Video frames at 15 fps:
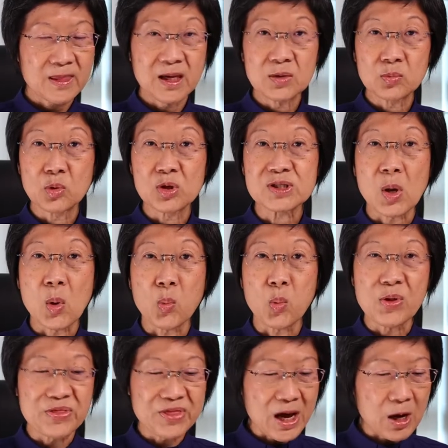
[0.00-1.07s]
It was
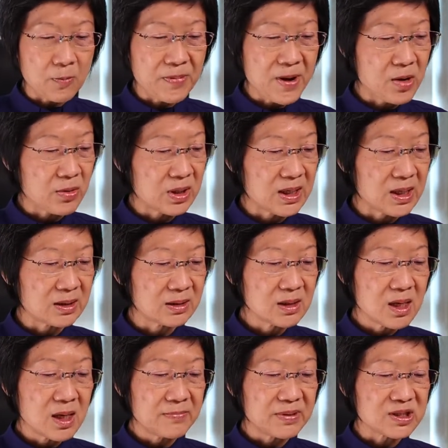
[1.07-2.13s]
without parallel
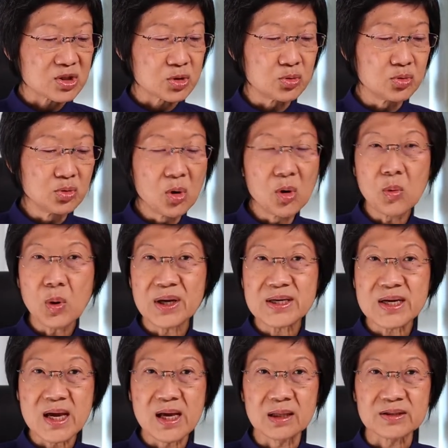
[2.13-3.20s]
because no
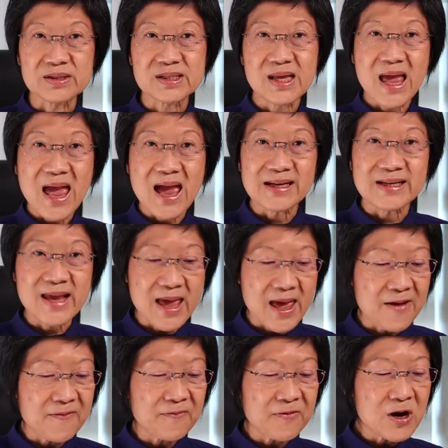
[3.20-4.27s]
one else had
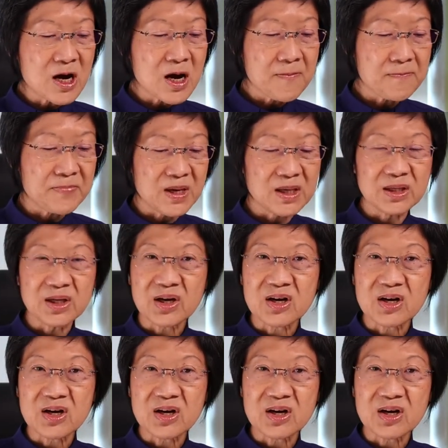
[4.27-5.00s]
ever been